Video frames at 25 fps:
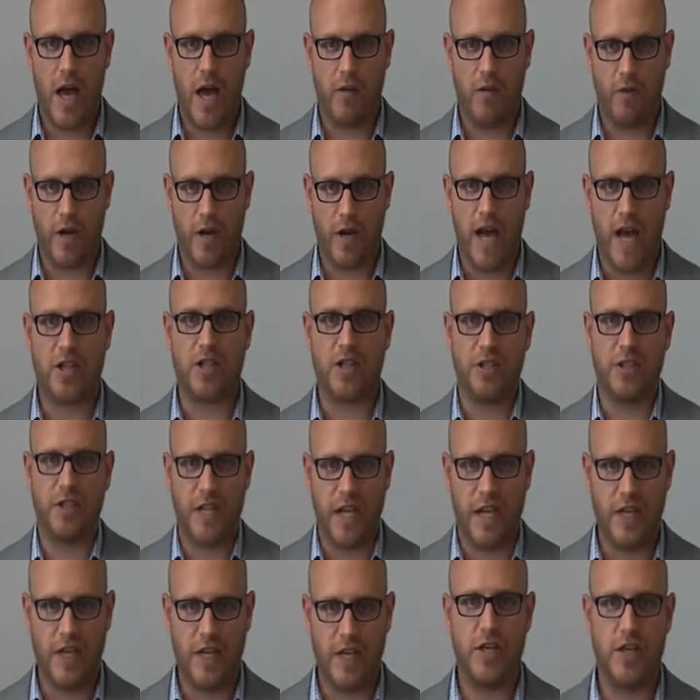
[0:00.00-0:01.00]
reactions,
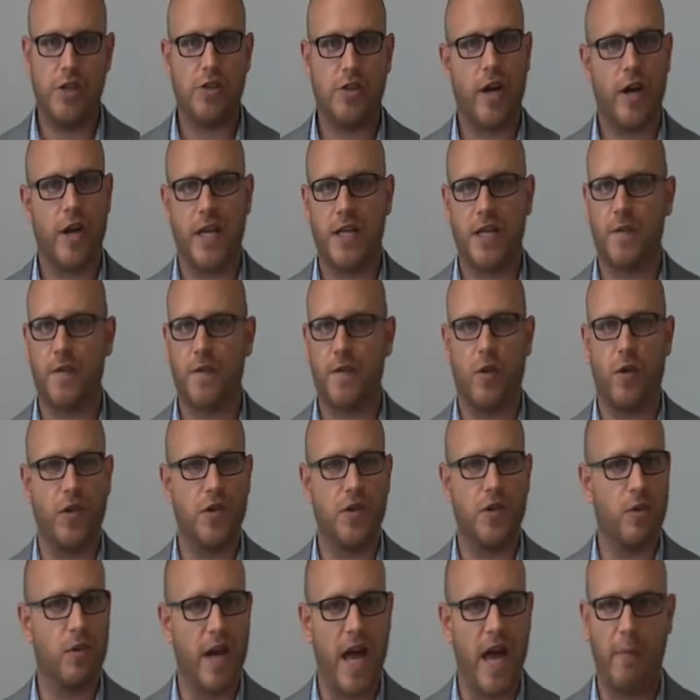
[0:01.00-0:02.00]
energy
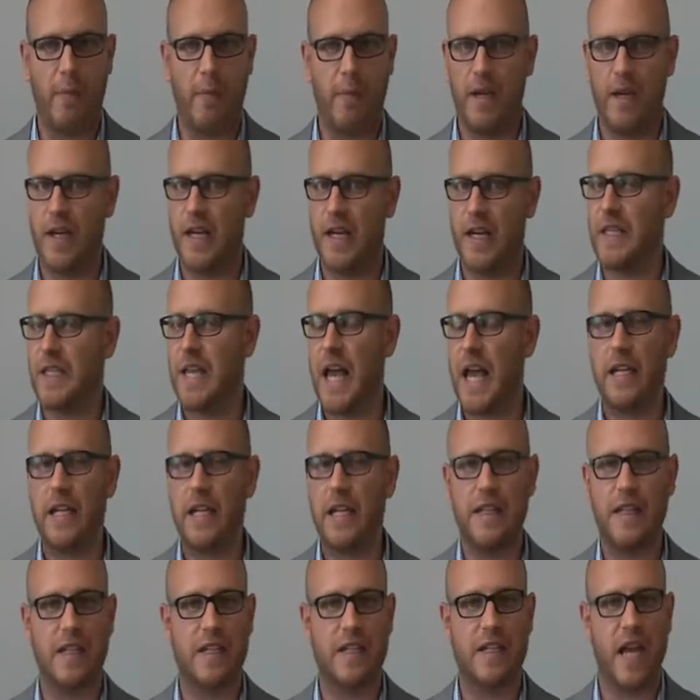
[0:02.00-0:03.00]
transfers would happen in exactly
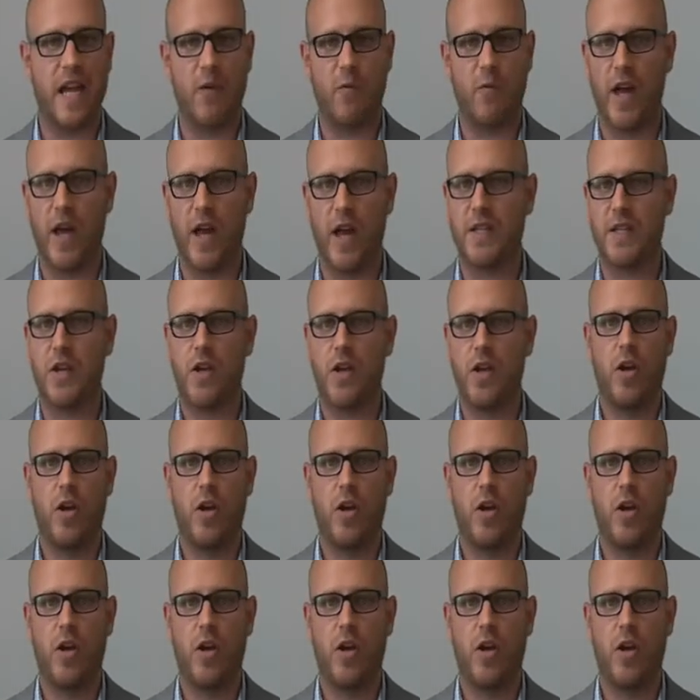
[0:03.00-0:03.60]
the same ways,